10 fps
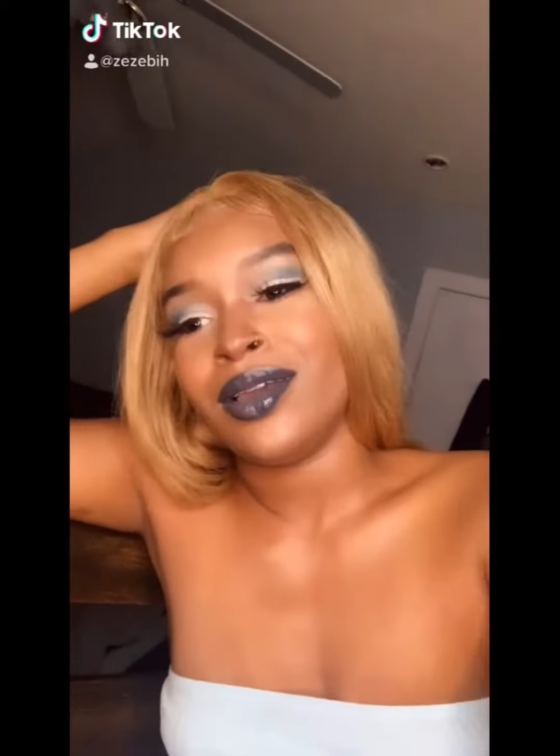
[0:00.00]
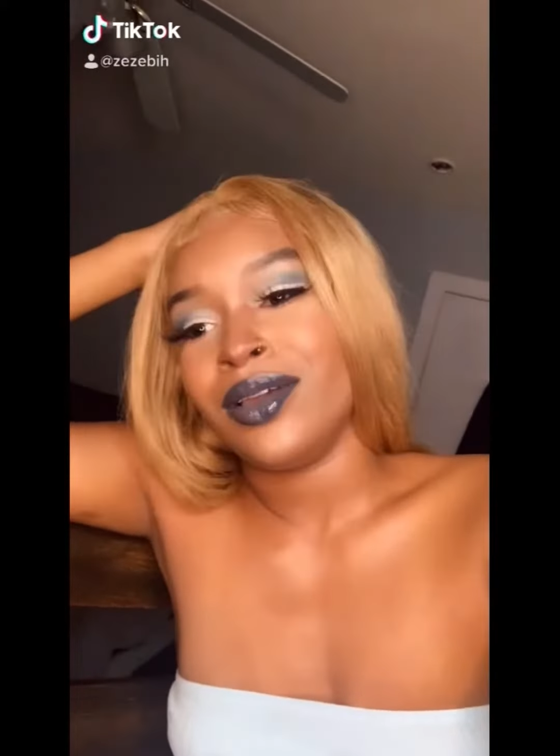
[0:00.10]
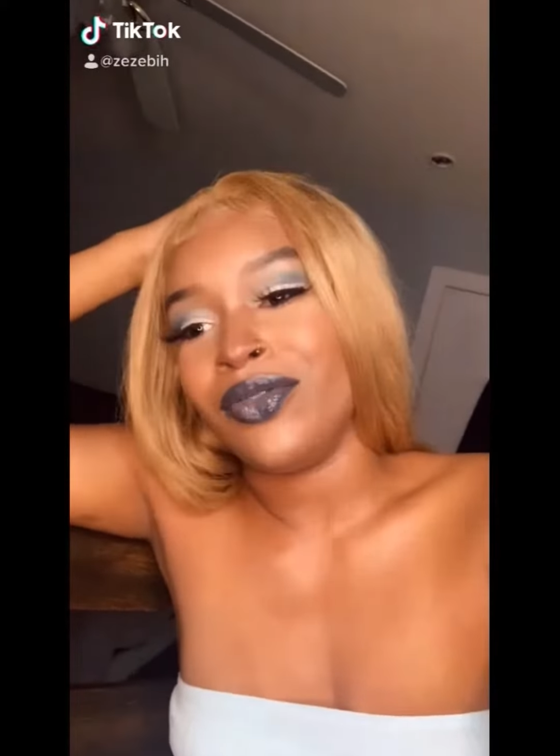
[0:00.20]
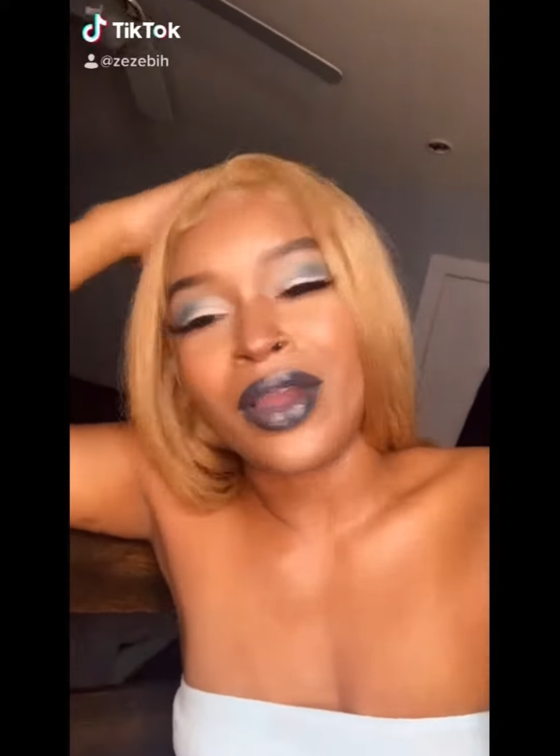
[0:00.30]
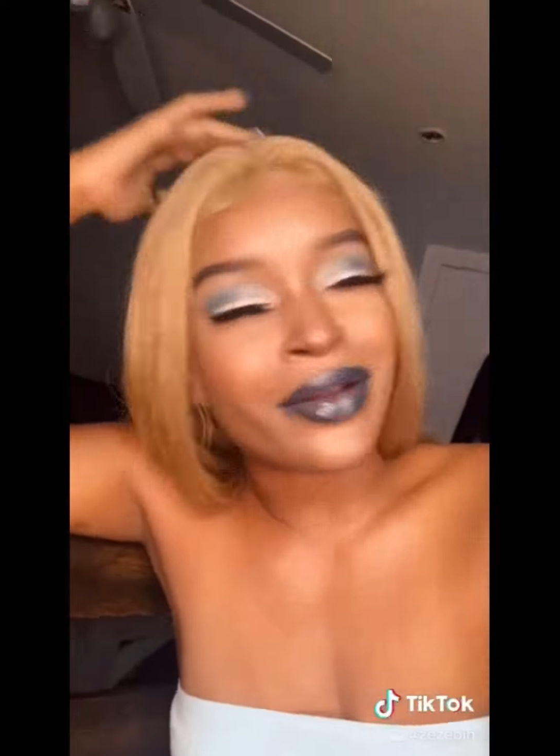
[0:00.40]

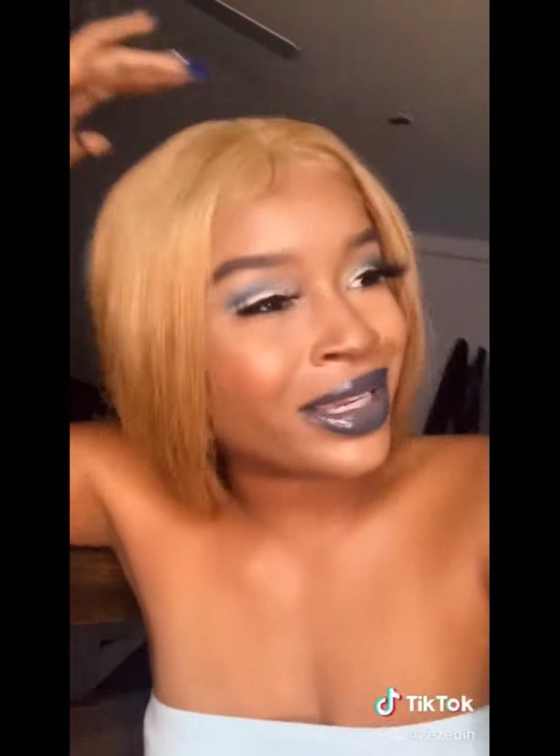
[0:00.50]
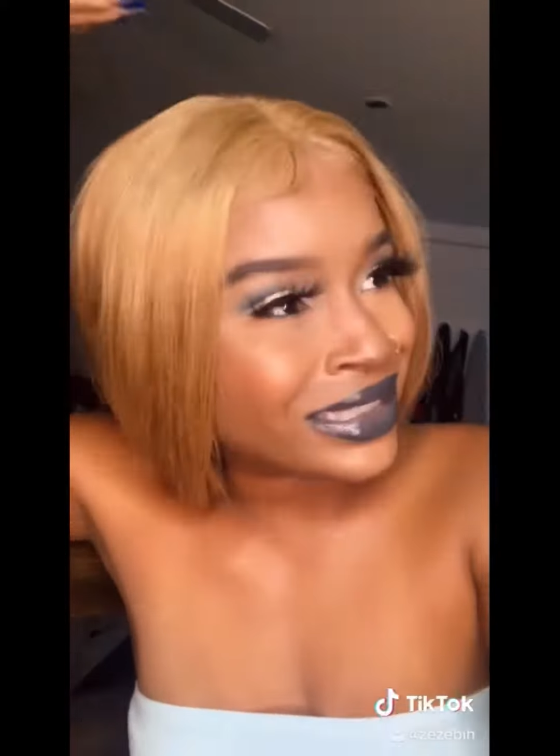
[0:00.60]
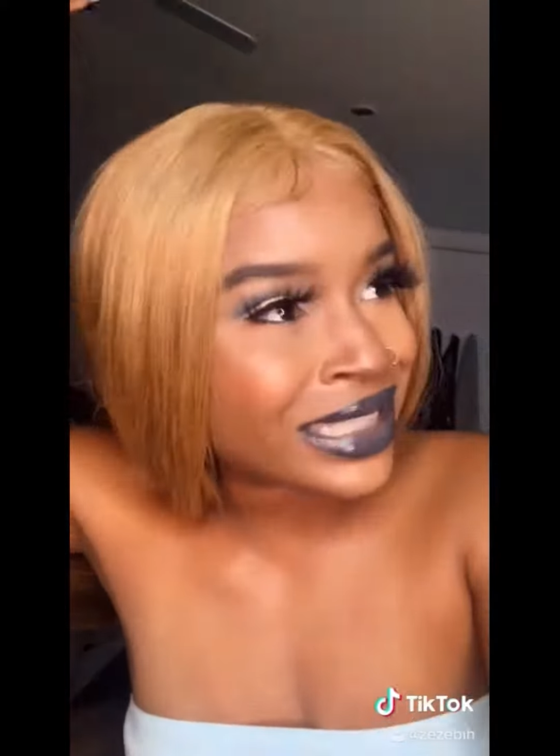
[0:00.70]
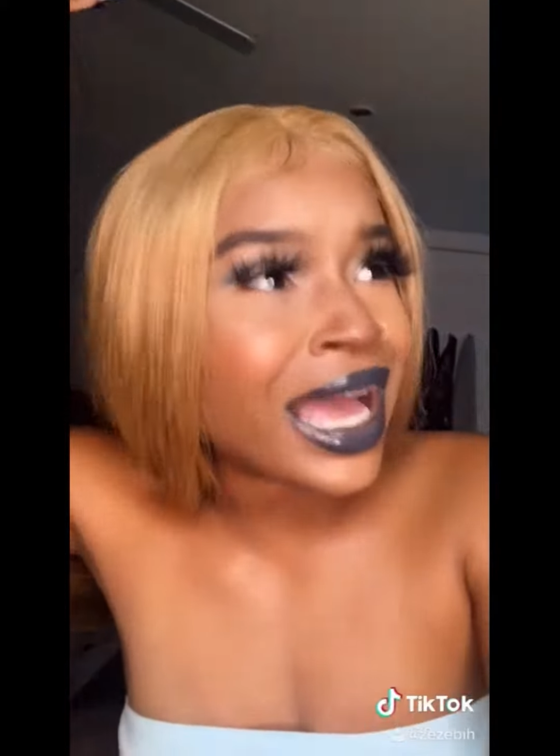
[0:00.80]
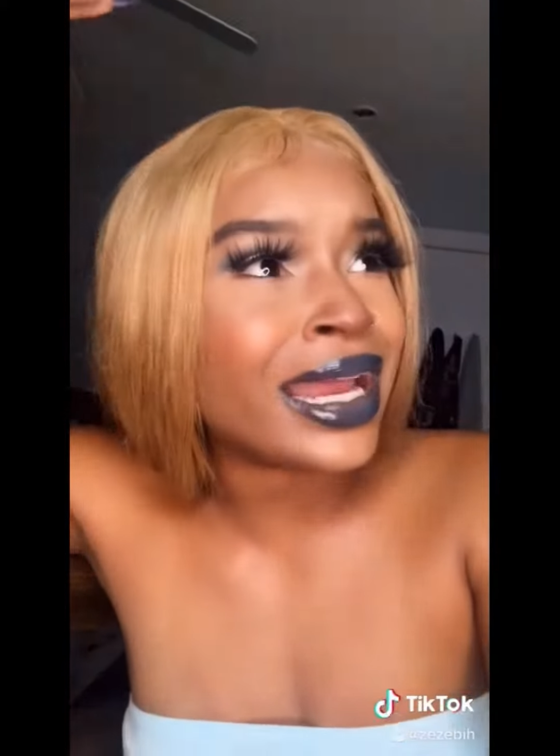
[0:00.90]
very
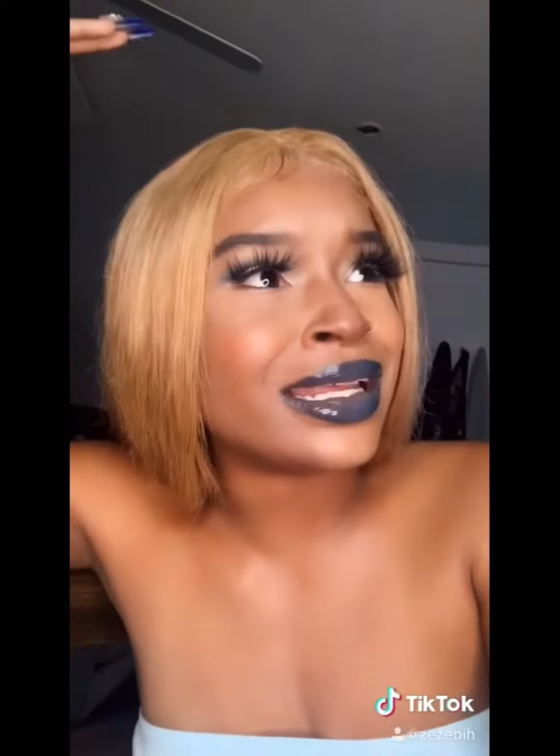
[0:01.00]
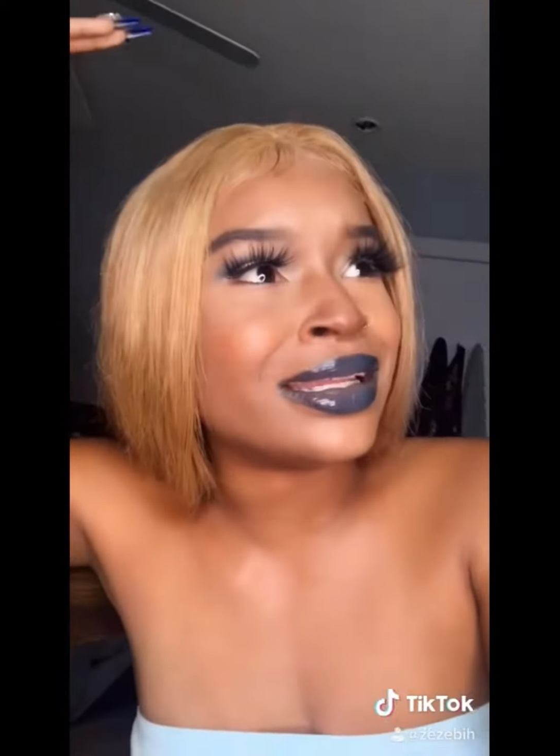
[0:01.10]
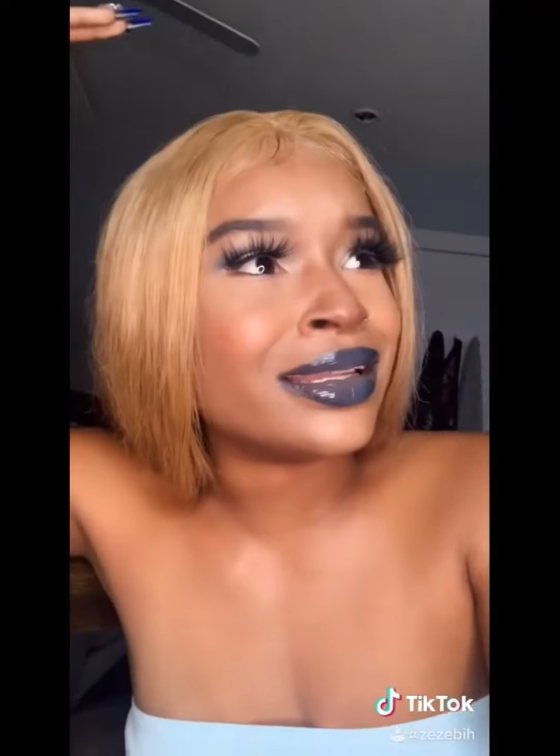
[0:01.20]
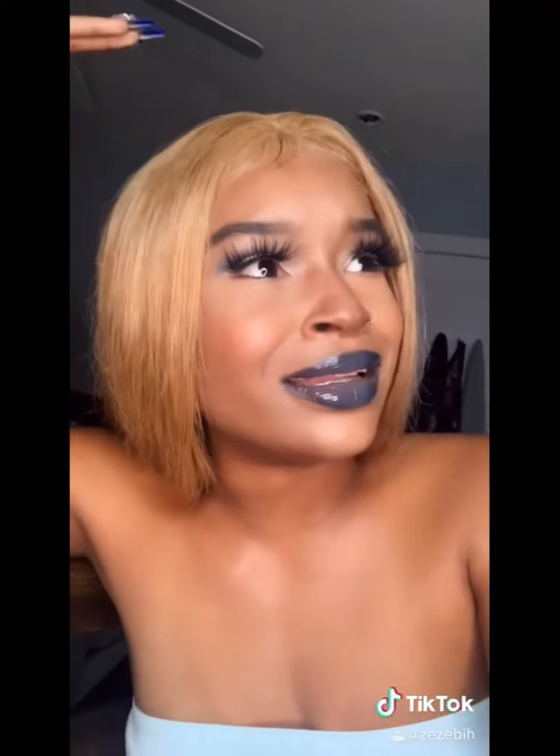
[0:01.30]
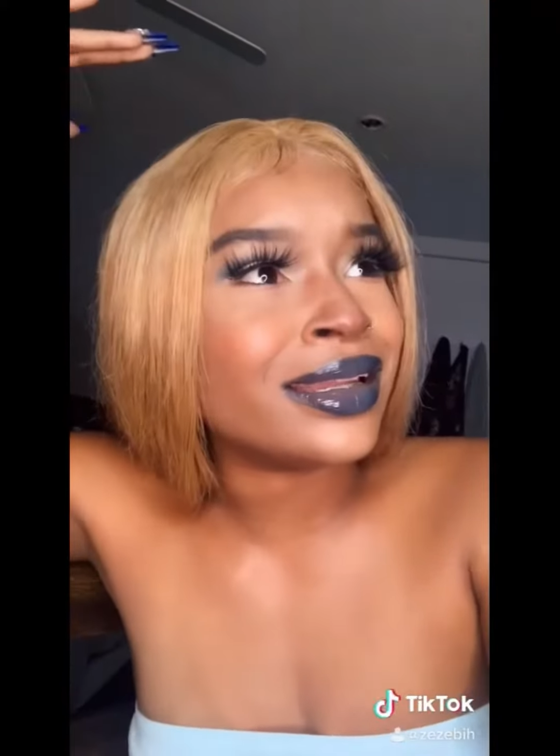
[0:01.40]

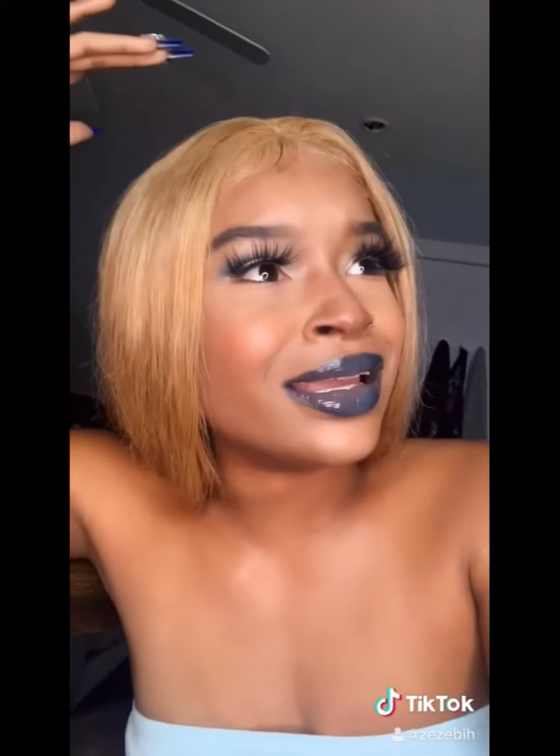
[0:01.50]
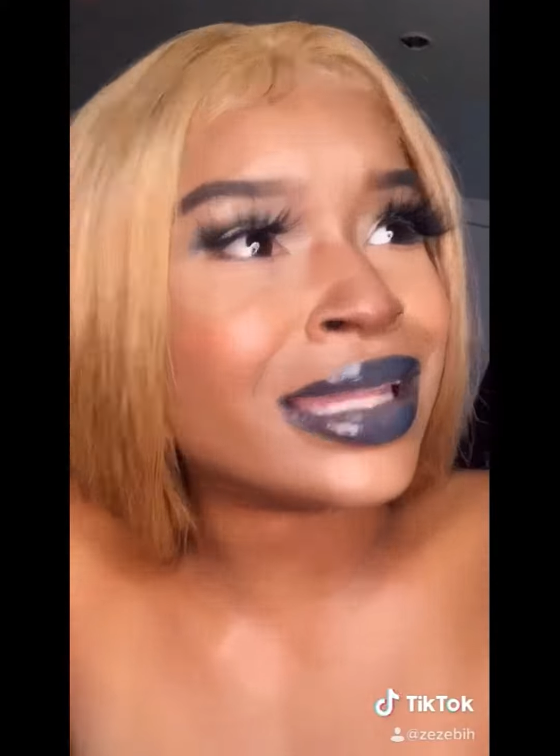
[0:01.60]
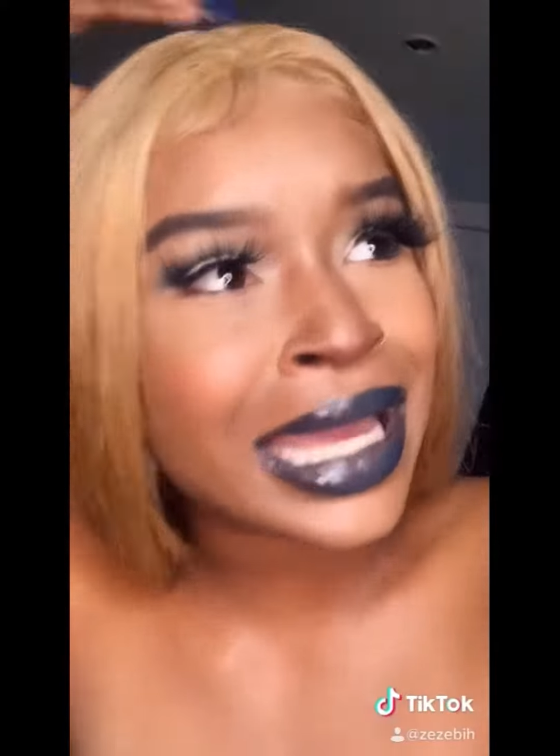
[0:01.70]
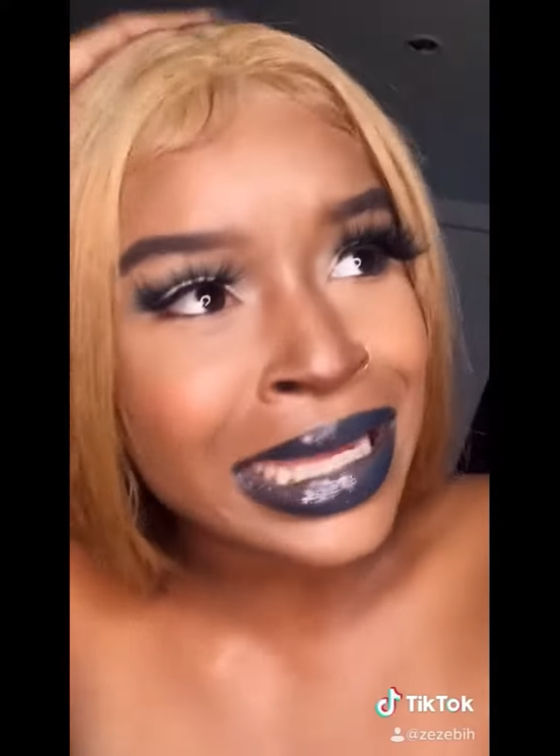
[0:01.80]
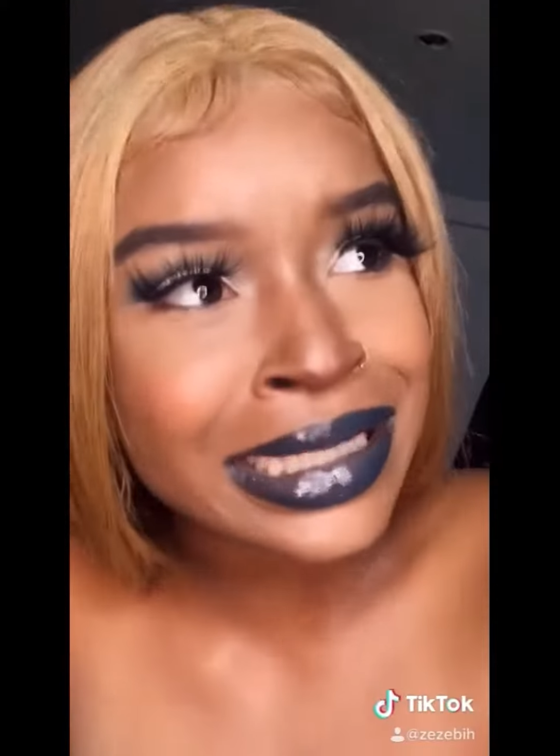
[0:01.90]
excited,
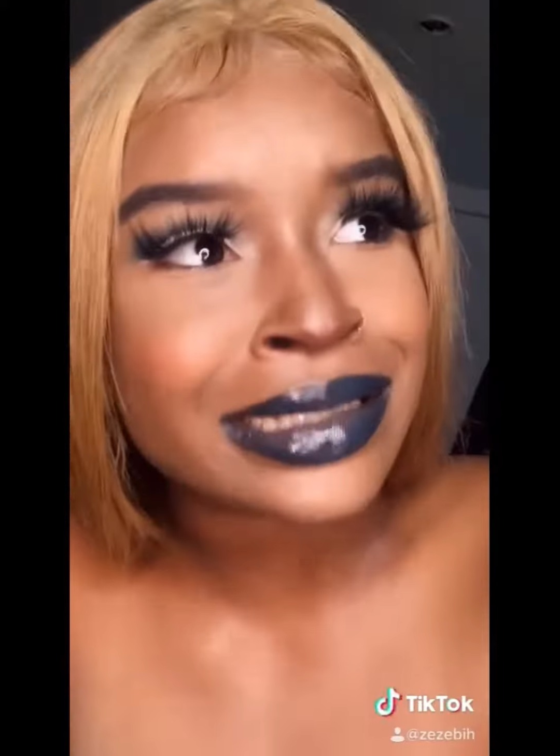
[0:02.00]
elated,